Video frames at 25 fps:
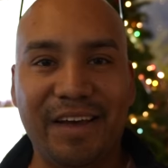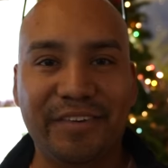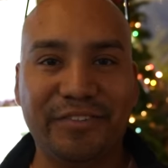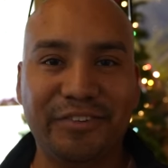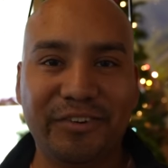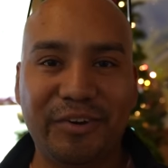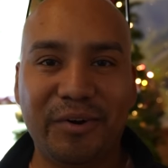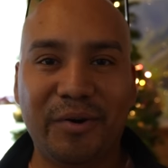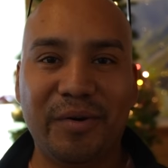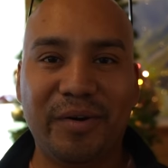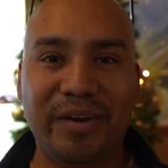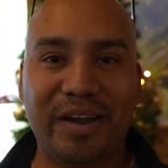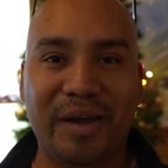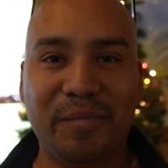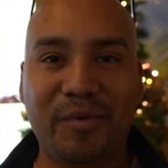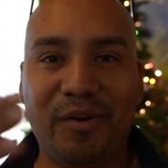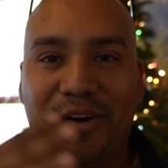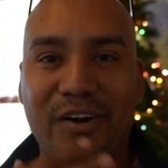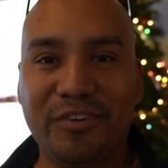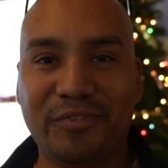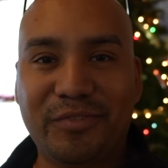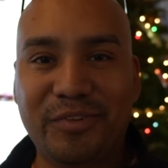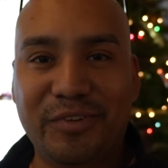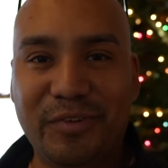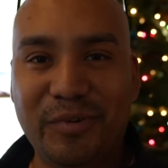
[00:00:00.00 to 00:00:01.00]
how's it going? I'm
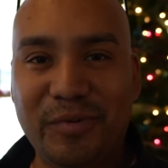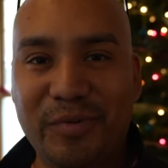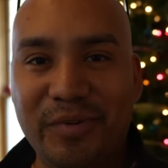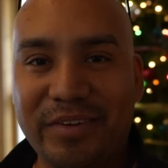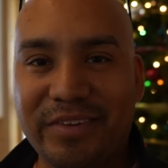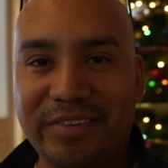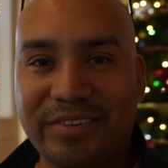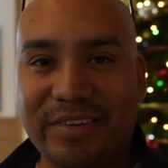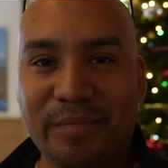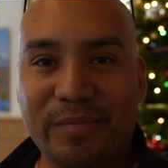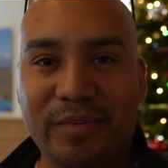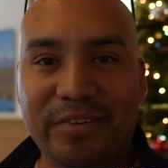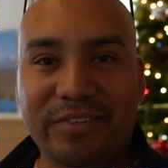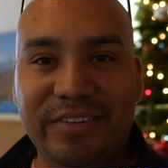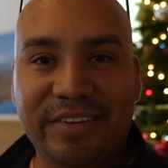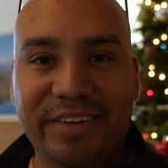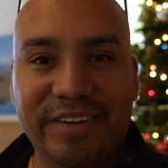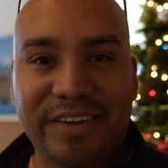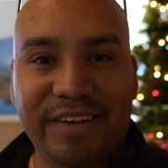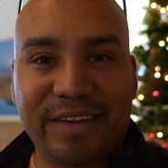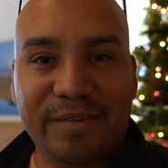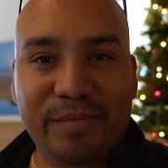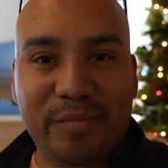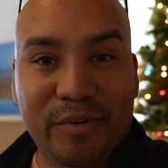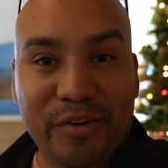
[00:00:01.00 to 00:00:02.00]
Cars with Lewis. I'm
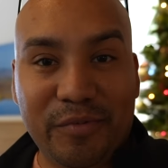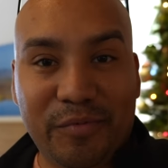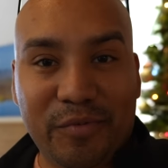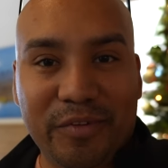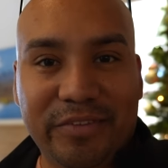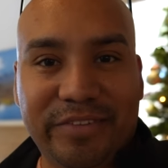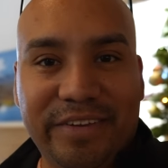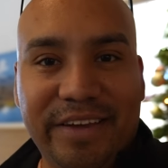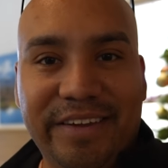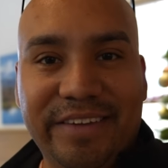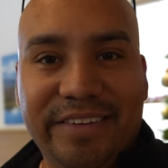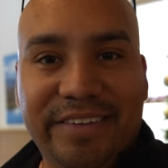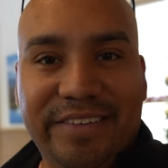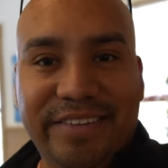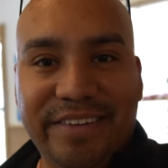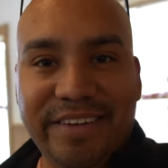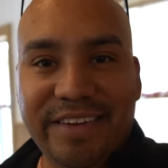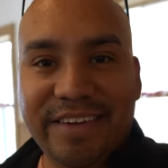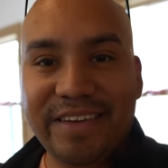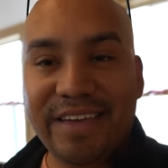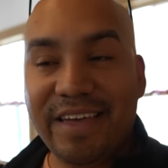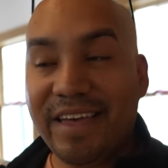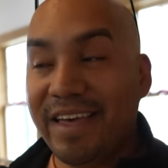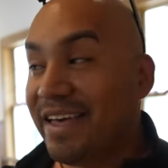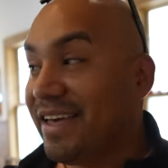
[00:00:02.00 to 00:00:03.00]
visiting beautiful
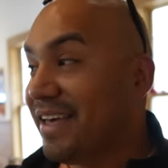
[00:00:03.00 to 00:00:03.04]
Tennessee.